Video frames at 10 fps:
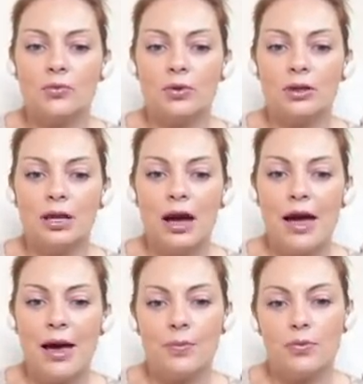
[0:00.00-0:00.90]
and with the
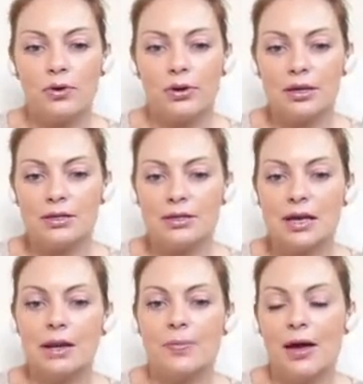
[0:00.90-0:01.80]
app, you can
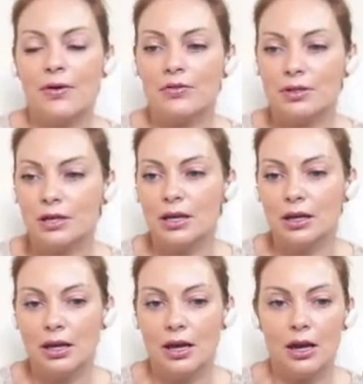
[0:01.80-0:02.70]
set up
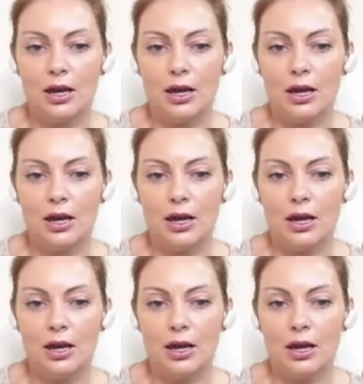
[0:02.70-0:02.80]
everything